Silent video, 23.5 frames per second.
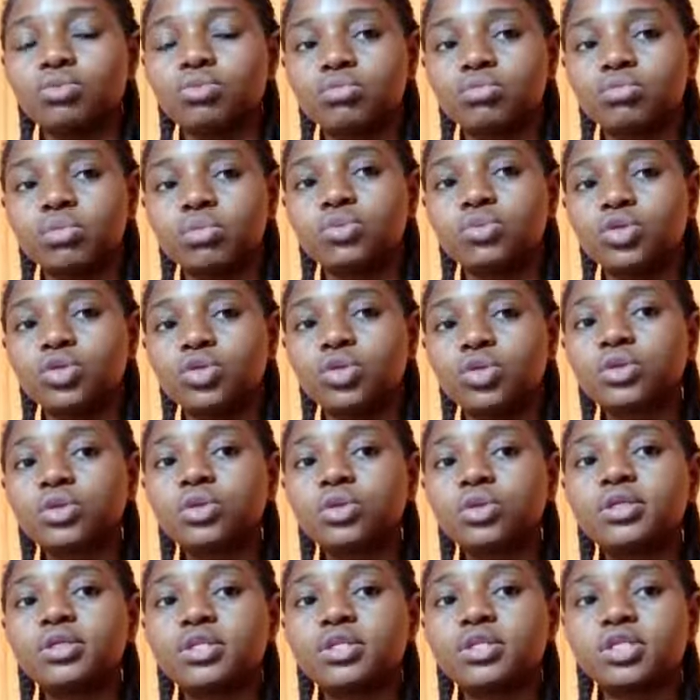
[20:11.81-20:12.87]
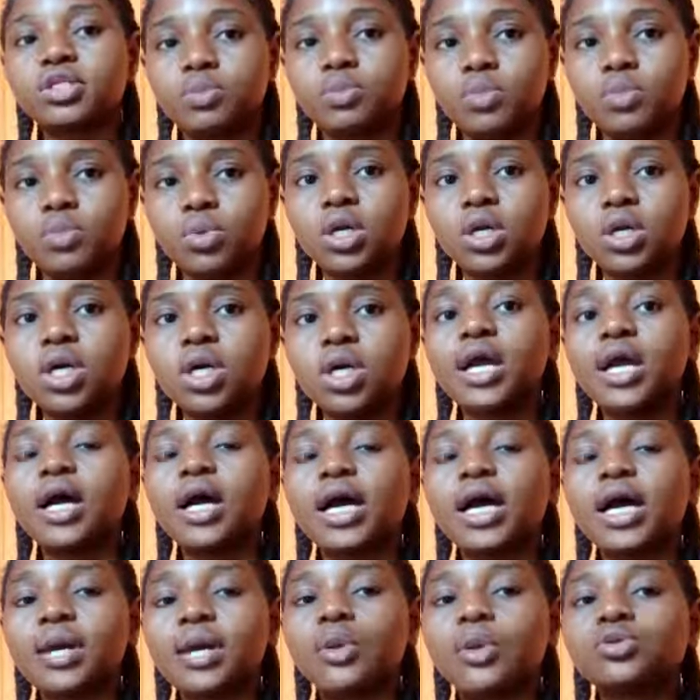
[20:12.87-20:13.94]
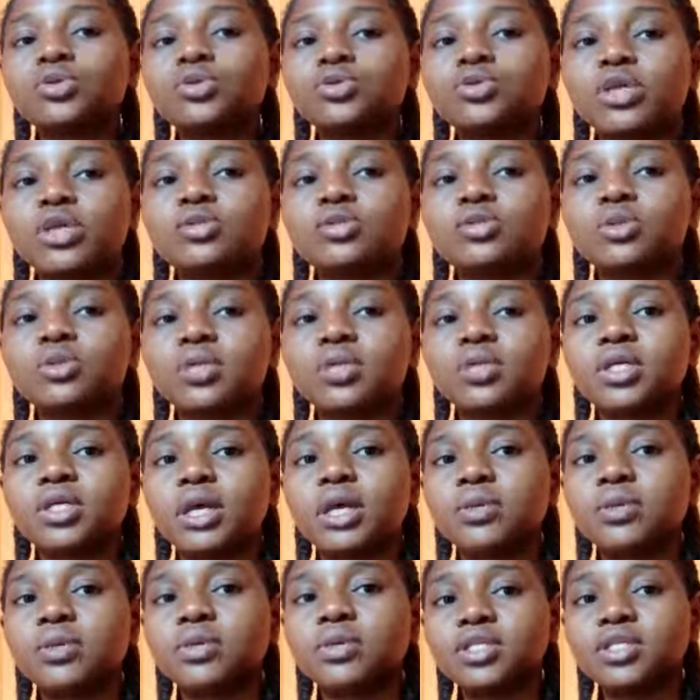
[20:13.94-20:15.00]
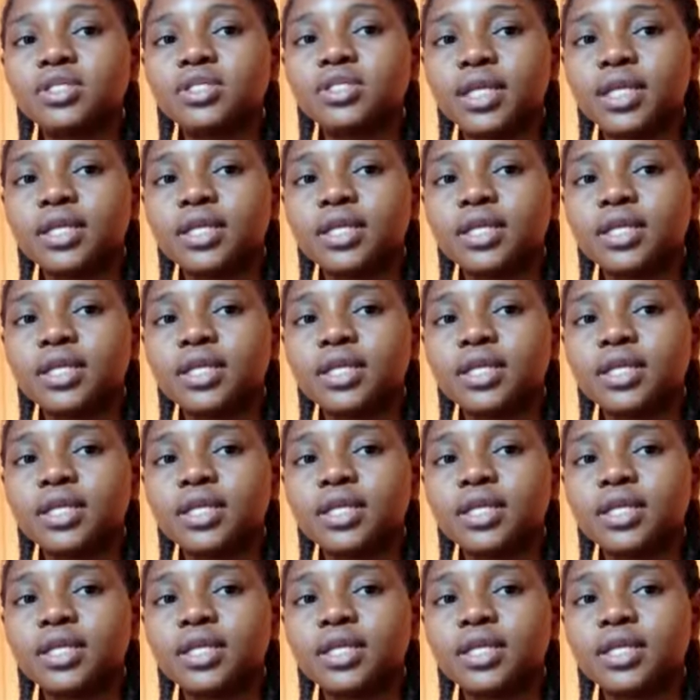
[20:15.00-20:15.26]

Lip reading: you authored this book and I want to write something along this line,